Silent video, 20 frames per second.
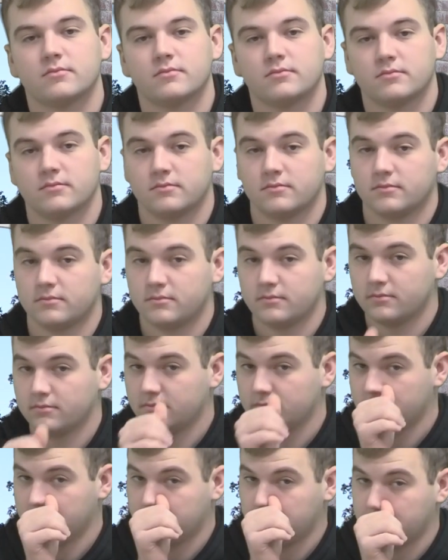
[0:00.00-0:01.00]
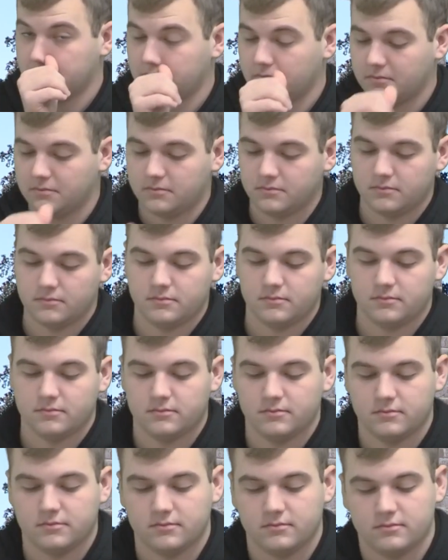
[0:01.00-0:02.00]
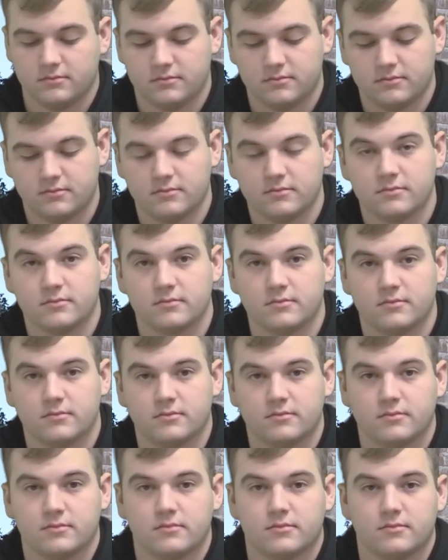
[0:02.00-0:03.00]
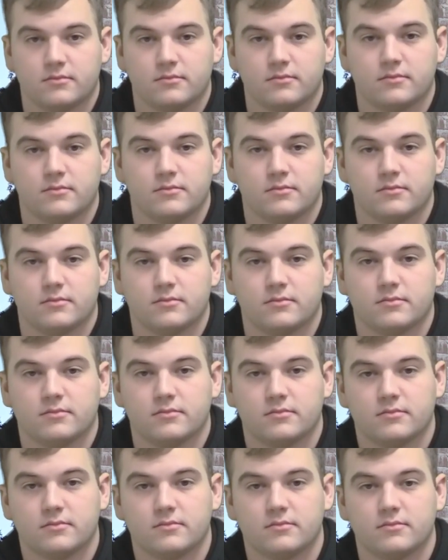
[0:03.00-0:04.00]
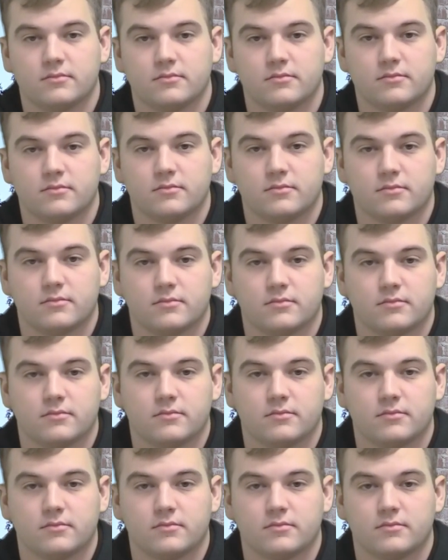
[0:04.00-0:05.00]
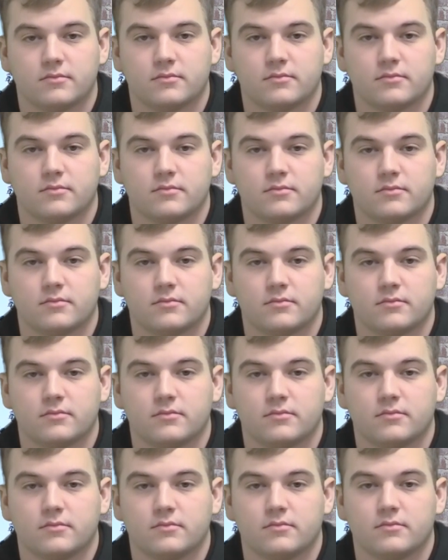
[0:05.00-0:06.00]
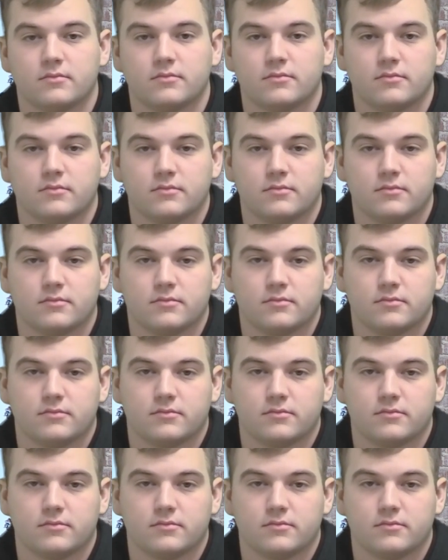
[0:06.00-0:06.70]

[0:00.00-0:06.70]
The person shown says nothing.